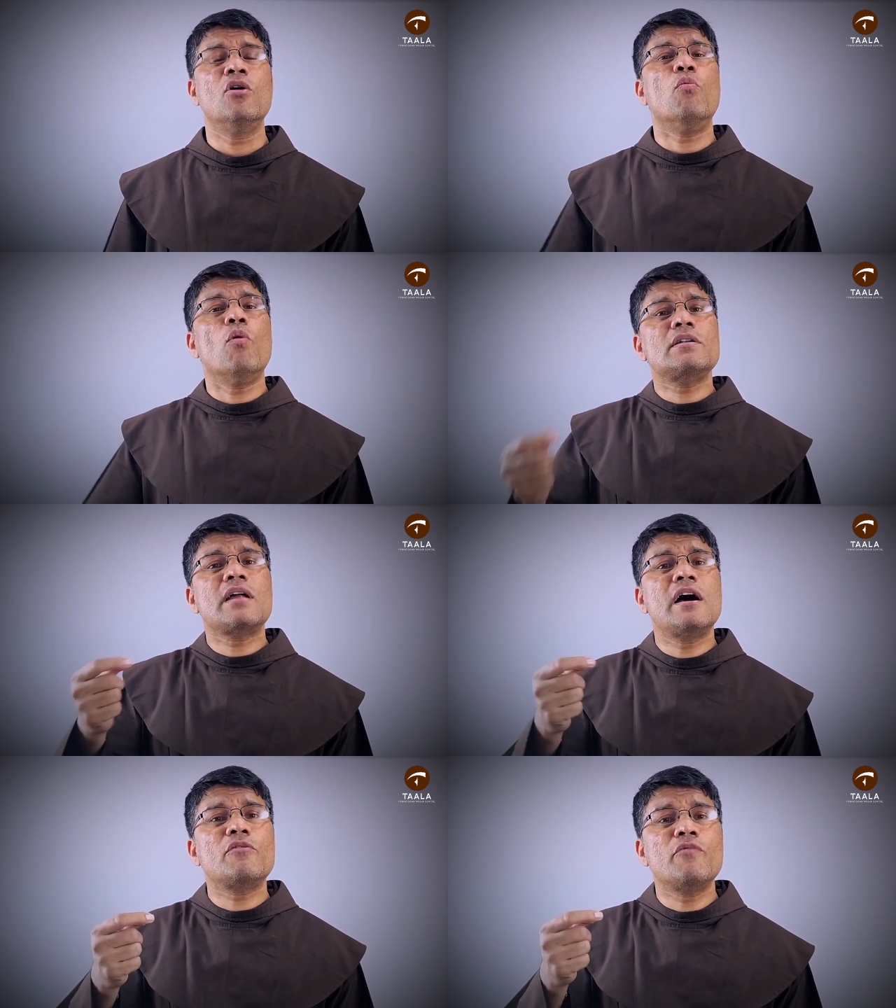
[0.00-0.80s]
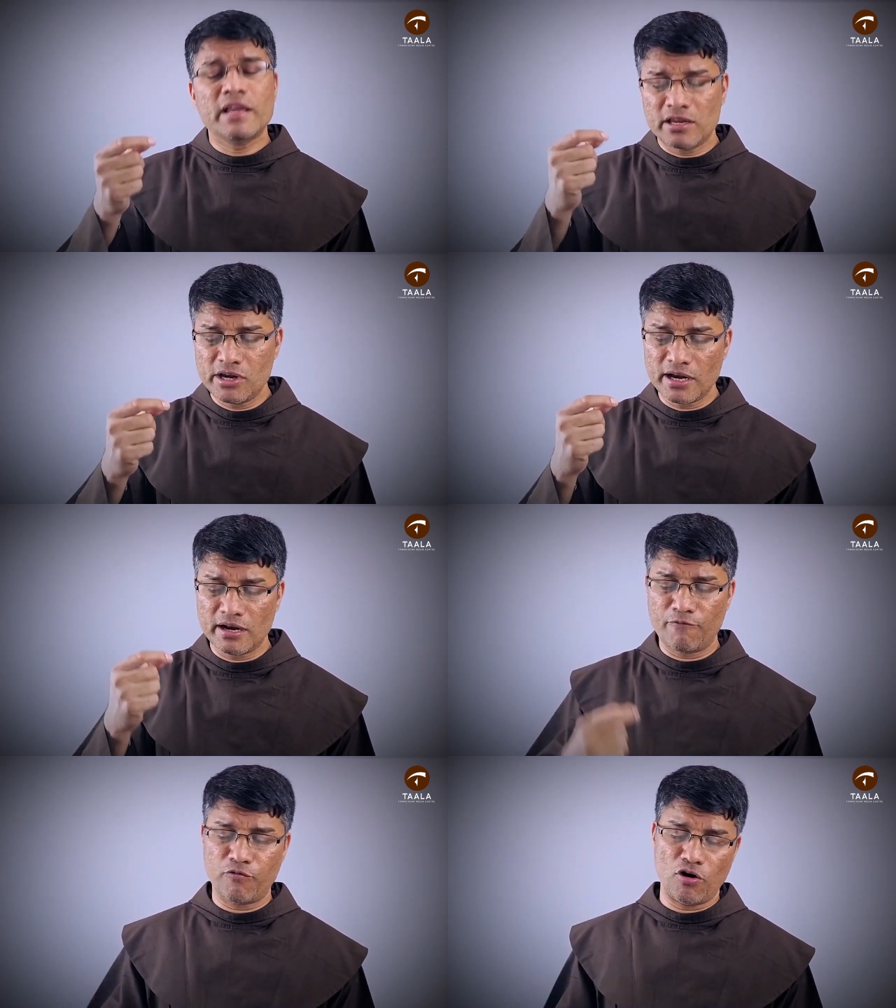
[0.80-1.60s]
What are we
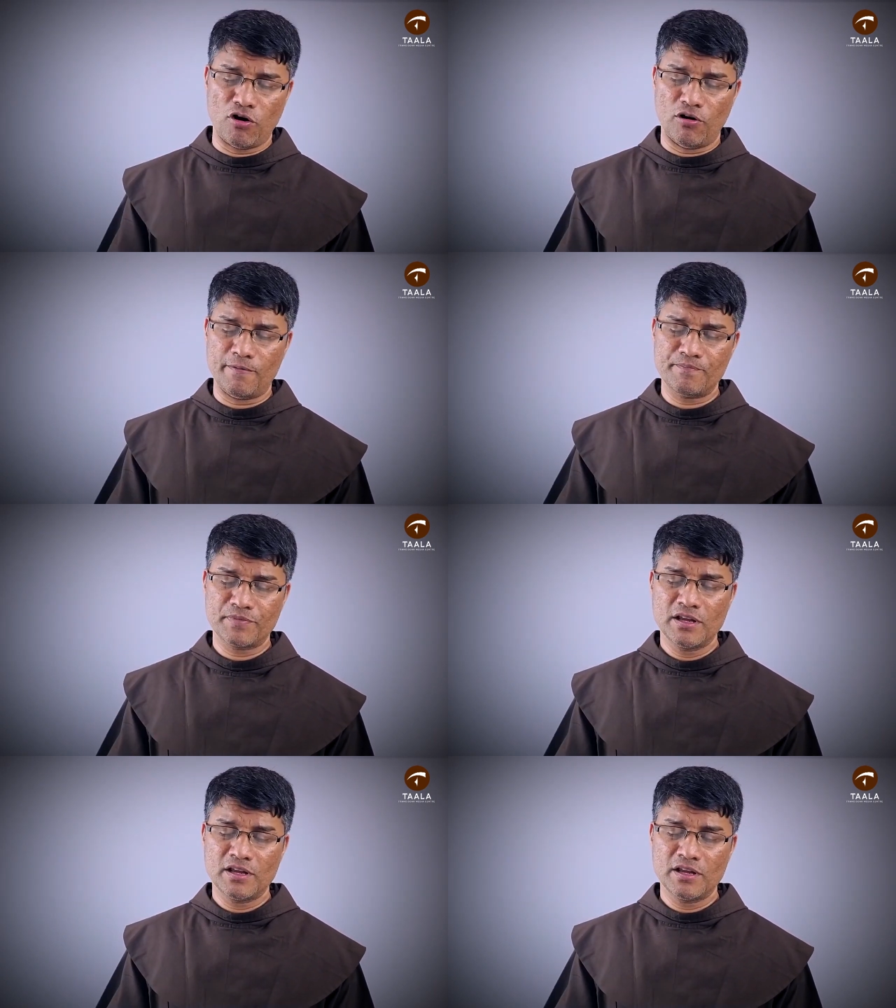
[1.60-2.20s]
here for?